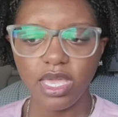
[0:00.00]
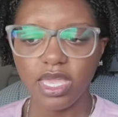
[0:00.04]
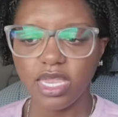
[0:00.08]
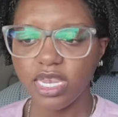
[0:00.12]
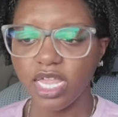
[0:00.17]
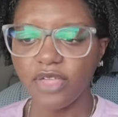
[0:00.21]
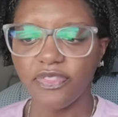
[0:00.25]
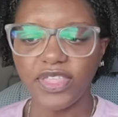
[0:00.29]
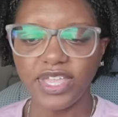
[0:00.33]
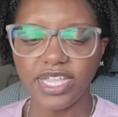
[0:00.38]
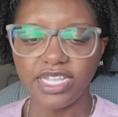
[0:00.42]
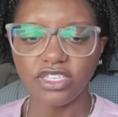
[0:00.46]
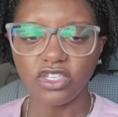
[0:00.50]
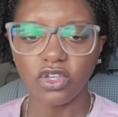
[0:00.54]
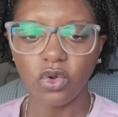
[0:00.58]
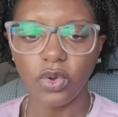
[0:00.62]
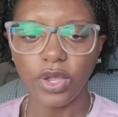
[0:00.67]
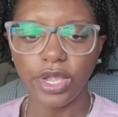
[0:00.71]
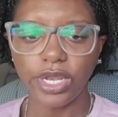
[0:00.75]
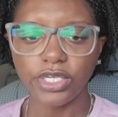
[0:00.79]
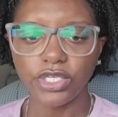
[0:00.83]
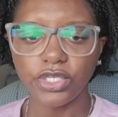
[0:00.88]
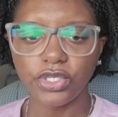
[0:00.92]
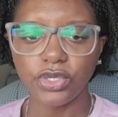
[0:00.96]
Nothing is
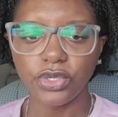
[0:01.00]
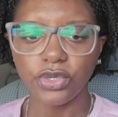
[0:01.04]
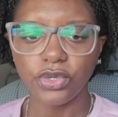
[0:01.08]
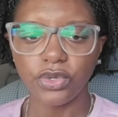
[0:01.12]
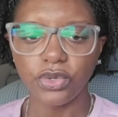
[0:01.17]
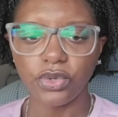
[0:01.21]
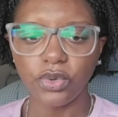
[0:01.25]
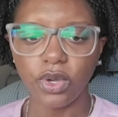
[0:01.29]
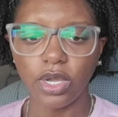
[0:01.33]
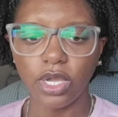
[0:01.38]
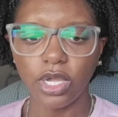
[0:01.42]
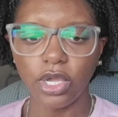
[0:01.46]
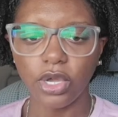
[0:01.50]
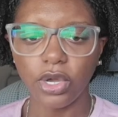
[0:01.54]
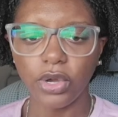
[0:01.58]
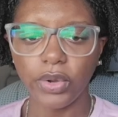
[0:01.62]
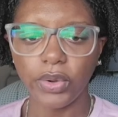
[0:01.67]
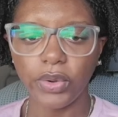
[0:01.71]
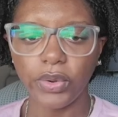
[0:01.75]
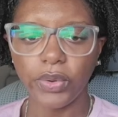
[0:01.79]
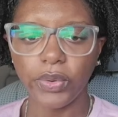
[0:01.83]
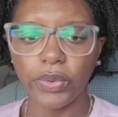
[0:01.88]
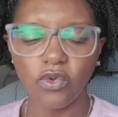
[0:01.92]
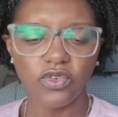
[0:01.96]
going to
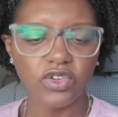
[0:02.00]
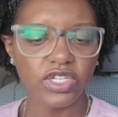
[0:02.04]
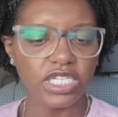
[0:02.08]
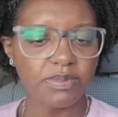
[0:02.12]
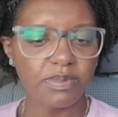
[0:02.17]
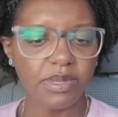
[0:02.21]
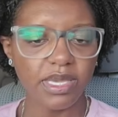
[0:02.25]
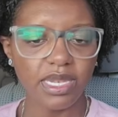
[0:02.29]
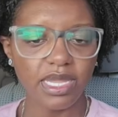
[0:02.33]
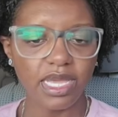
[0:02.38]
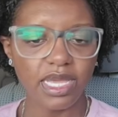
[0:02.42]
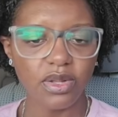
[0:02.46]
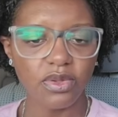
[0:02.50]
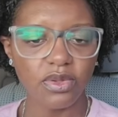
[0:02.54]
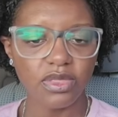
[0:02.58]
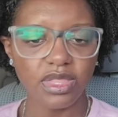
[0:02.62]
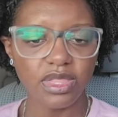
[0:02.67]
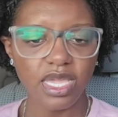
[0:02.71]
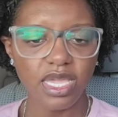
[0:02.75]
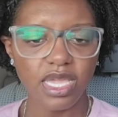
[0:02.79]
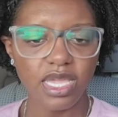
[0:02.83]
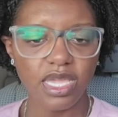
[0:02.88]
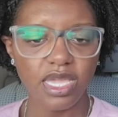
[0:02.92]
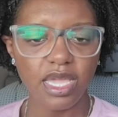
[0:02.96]
go overspent, I don't
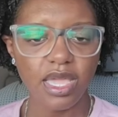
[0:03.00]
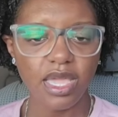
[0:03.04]
think,